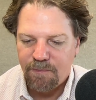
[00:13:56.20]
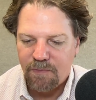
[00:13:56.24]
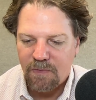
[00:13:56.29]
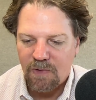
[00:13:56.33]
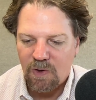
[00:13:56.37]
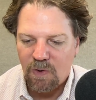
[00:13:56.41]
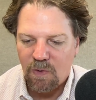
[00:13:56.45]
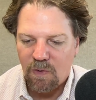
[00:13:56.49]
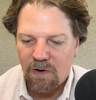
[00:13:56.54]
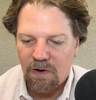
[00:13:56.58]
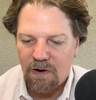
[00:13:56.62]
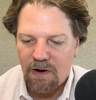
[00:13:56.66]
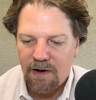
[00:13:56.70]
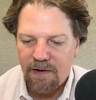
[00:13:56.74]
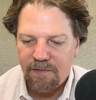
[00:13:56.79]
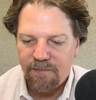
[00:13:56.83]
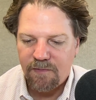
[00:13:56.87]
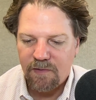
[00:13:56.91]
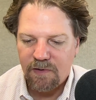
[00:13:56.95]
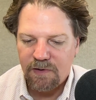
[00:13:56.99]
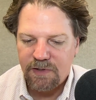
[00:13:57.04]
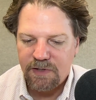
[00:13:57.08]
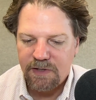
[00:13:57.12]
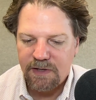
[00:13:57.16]
or
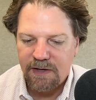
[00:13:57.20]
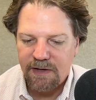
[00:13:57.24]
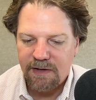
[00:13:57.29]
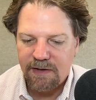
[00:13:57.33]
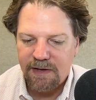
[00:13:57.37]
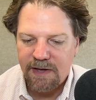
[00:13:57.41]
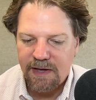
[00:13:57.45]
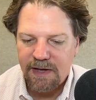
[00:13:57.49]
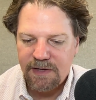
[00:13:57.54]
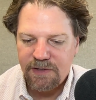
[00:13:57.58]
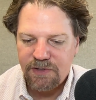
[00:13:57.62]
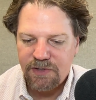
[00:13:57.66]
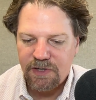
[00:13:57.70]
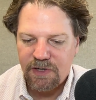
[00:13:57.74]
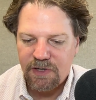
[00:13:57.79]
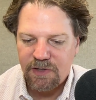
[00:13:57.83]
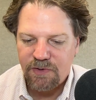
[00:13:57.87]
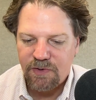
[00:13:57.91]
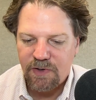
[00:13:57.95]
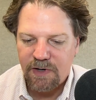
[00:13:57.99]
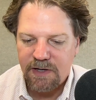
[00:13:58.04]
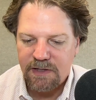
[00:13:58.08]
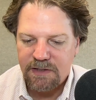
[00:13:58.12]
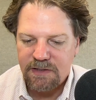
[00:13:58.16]
offer to engage in a
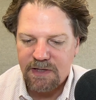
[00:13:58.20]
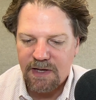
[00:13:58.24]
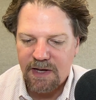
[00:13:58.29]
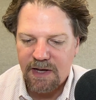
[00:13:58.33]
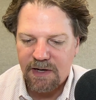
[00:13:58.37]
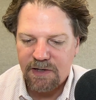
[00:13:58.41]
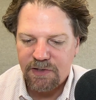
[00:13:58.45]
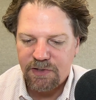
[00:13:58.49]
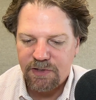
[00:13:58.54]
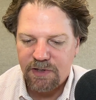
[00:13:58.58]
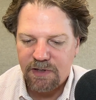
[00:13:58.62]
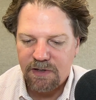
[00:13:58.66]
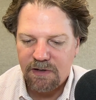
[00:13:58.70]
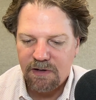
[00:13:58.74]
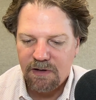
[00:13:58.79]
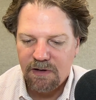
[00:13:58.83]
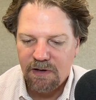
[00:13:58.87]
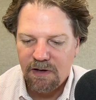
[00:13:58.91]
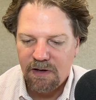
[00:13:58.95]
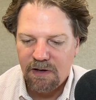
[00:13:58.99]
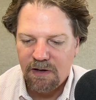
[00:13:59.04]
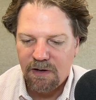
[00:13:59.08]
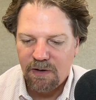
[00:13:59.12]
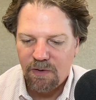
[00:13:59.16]
transaction,
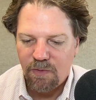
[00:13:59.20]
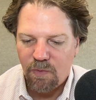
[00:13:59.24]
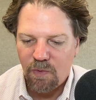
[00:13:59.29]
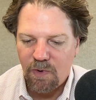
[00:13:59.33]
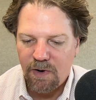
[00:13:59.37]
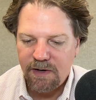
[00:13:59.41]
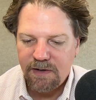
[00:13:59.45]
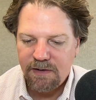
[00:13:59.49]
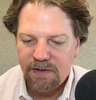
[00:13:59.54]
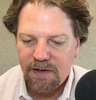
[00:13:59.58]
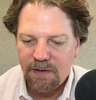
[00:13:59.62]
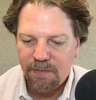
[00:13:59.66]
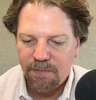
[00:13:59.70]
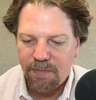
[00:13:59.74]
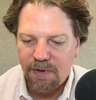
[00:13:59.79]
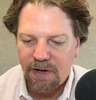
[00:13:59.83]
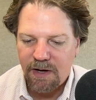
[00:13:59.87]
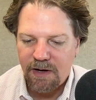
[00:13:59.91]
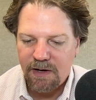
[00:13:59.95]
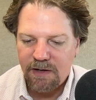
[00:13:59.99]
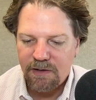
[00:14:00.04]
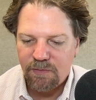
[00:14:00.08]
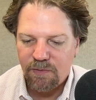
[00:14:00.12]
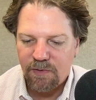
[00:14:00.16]
when
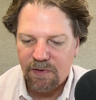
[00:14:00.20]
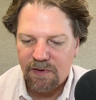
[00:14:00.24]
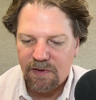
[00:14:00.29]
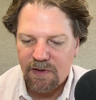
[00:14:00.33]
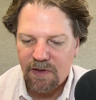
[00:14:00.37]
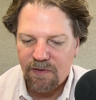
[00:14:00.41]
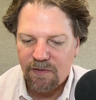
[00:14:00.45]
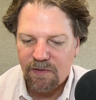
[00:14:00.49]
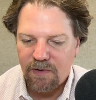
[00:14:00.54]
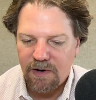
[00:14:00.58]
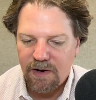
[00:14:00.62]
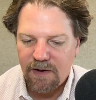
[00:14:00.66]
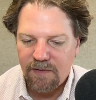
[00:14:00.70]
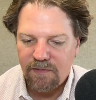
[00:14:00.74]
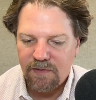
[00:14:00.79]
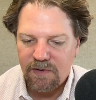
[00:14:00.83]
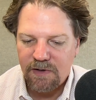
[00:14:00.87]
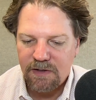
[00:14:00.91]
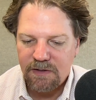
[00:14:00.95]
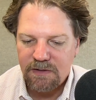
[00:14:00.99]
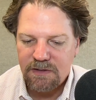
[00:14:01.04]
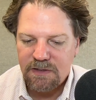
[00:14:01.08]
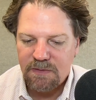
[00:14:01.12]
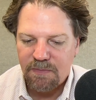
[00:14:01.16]
combined with other
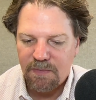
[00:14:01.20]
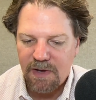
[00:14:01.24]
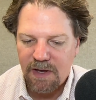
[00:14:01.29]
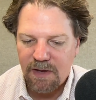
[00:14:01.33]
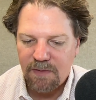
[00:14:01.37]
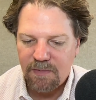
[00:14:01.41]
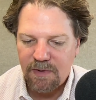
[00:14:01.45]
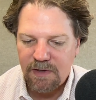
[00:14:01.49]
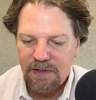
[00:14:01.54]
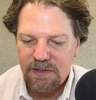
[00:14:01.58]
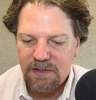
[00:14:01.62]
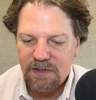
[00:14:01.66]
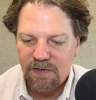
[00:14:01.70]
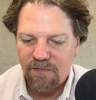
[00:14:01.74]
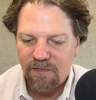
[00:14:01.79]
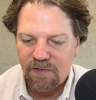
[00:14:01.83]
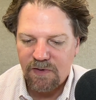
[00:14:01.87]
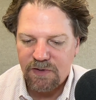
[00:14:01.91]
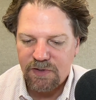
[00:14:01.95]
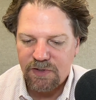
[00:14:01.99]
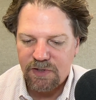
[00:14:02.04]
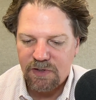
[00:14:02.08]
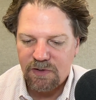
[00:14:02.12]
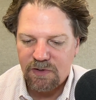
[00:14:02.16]
evidence, may be
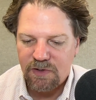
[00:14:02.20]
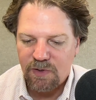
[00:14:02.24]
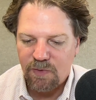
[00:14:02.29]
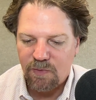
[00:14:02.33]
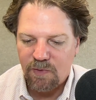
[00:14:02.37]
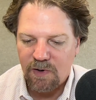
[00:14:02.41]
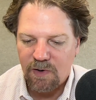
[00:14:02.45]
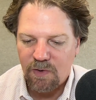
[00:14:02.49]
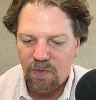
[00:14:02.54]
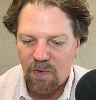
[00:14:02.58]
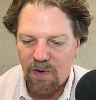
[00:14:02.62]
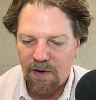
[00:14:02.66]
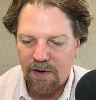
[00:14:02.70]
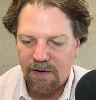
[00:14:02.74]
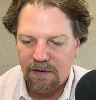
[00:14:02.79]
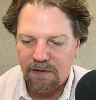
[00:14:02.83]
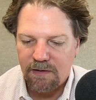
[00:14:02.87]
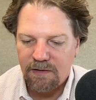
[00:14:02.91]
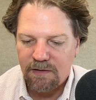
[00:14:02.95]
sufficient to require a